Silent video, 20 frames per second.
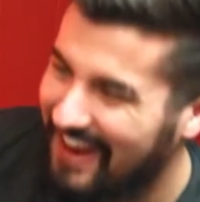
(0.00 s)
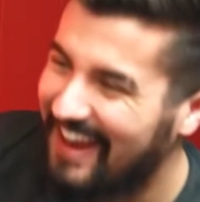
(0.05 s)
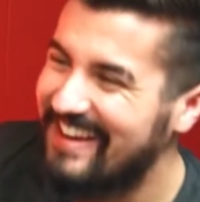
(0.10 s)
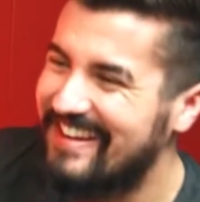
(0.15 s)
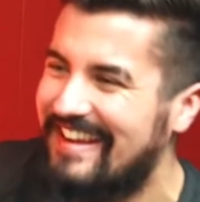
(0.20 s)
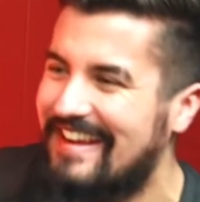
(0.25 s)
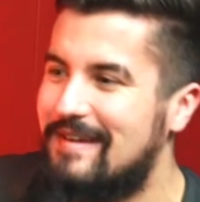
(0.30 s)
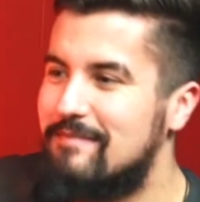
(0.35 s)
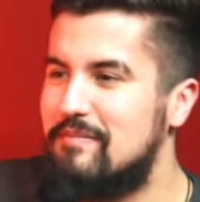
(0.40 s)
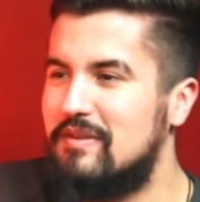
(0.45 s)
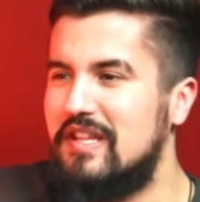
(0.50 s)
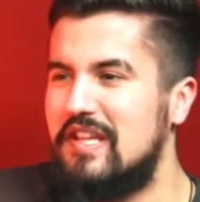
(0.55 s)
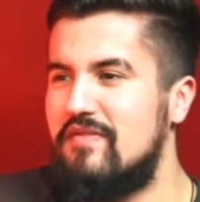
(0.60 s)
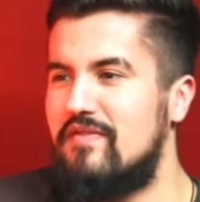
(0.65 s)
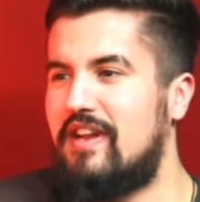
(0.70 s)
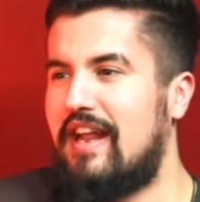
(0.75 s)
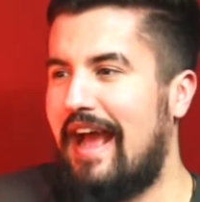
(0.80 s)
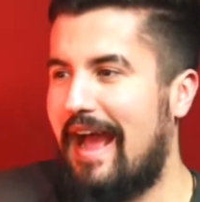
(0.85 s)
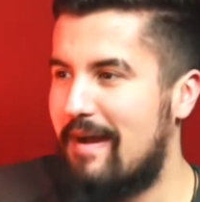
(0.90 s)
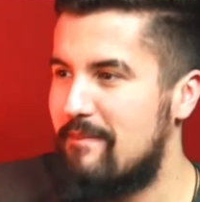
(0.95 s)
I can't
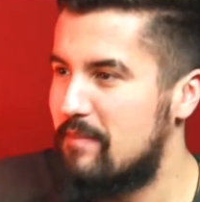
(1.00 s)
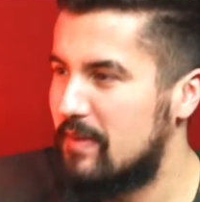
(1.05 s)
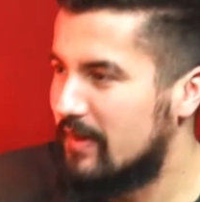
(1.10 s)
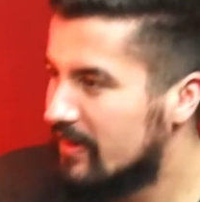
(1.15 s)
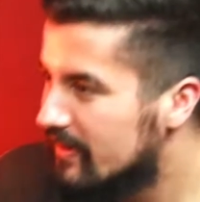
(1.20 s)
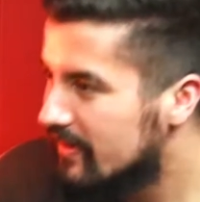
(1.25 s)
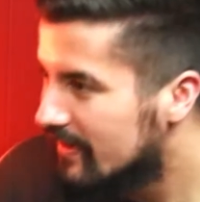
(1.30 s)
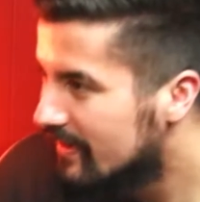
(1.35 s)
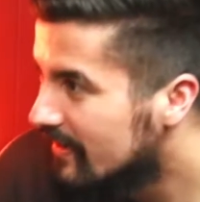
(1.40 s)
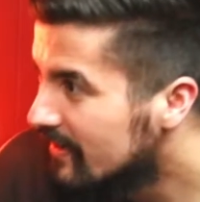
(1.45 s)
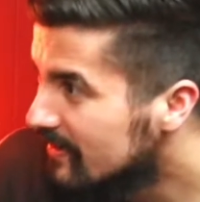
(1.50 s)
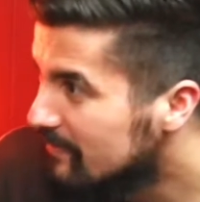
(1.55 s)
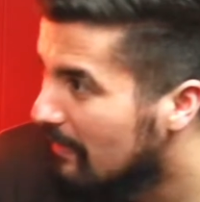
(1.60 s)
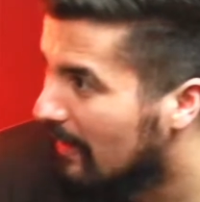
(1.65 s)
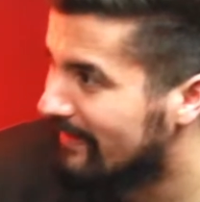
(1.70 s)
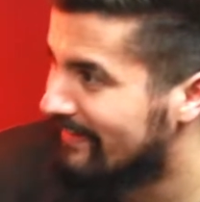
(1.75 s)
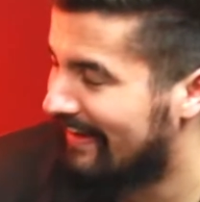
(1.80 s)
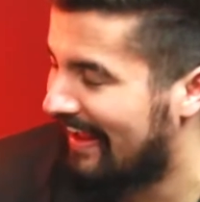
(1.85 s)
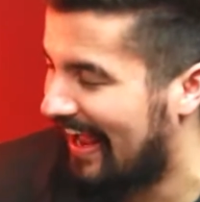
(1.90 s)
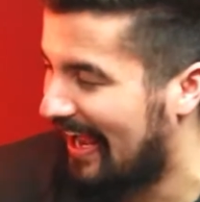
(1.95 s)
believe it happened,
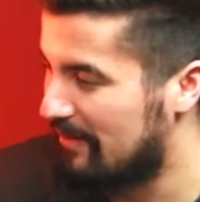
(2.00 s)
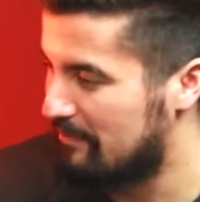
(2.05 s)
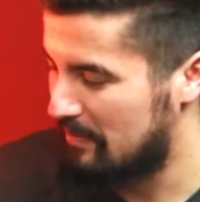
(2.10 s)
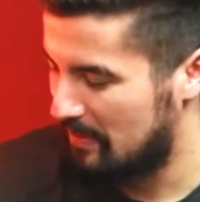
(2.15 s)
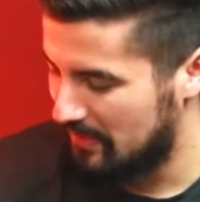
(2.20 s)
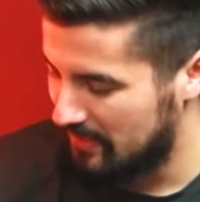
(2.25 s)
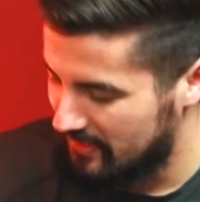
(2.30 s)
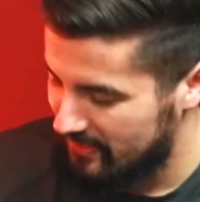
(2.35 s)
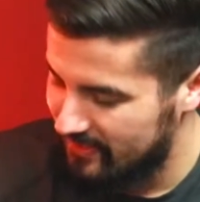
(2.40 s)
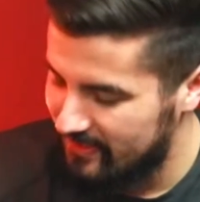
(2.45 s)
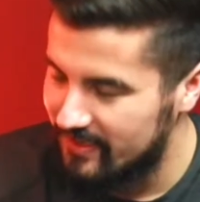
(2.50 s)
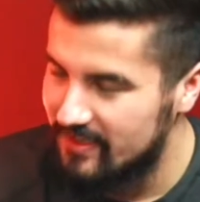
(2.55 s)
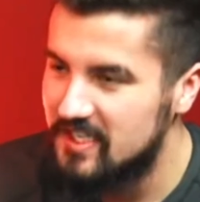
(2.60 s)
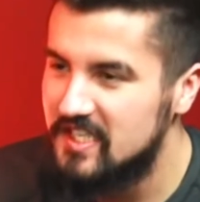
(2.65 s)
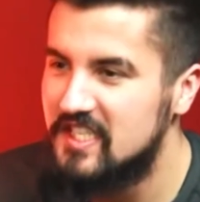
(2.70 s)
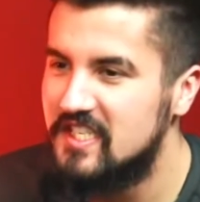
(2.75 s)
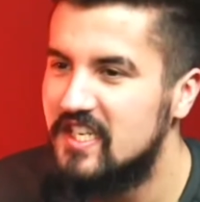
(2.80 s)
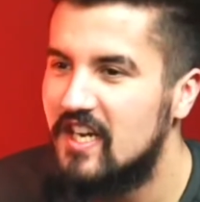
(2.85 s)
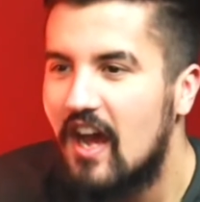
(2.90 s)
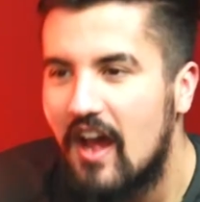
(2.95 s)
but it happened.
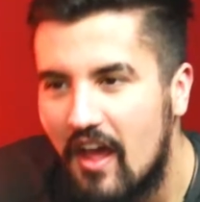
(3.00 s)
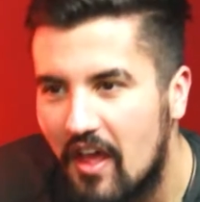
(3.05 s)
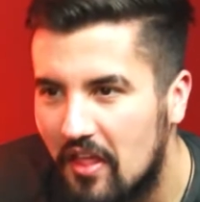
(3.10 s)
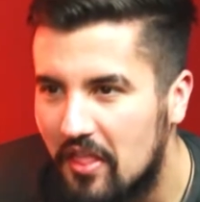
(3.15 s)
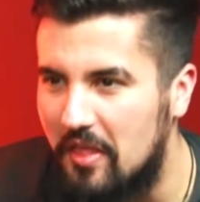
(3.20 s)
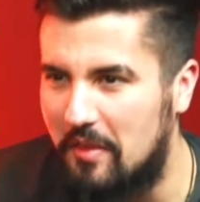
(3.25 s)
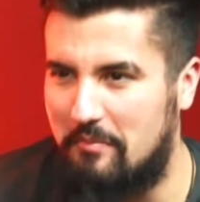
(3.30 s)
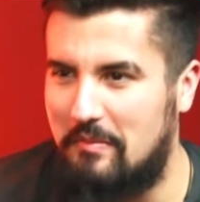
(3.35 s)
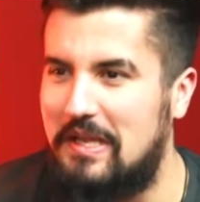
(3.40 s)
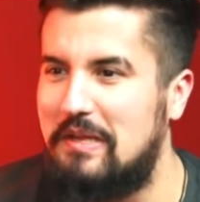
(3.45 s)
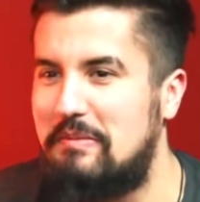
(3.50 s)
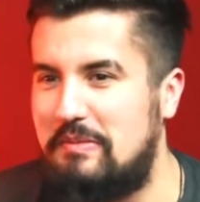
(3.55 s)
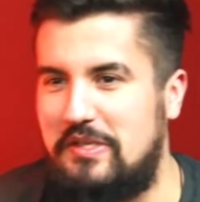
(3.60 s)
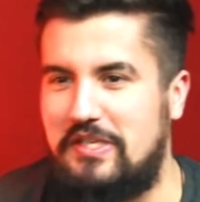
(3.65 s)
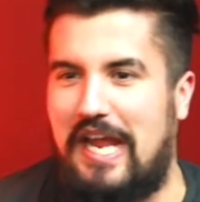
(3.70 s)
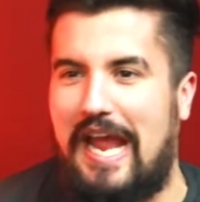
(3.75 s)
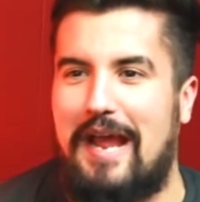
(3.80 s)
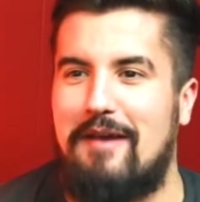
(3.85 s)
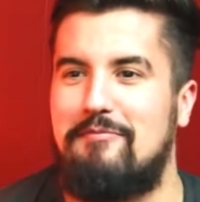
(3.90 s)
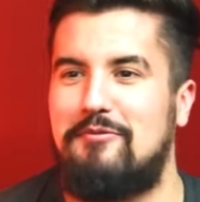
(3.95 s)
The memes
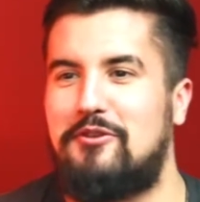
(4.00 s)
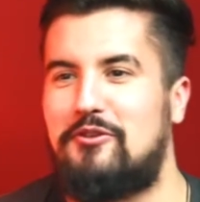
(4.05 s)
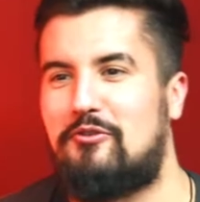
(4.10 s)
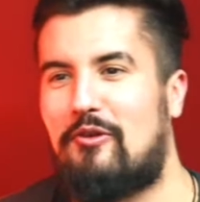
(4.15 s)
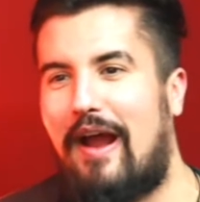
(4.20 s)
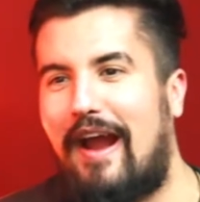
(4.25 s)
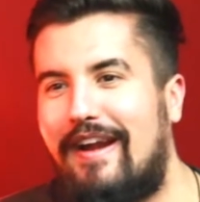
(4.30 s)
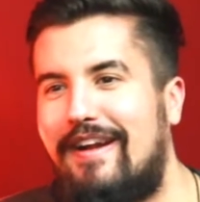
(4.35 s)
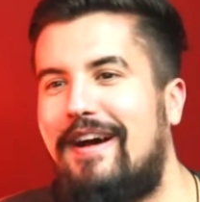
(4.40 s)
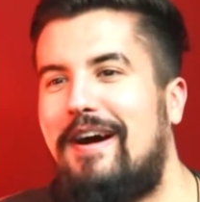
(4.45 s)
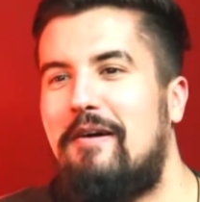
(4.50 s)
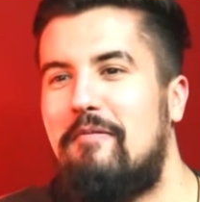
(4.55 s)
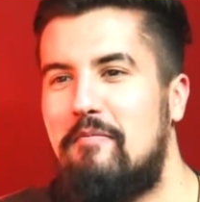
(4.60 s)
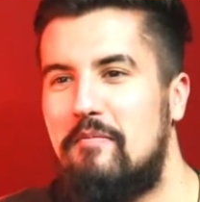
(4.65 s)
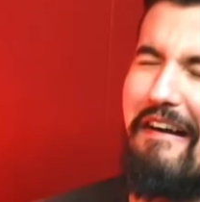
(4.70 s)
tab is dried up.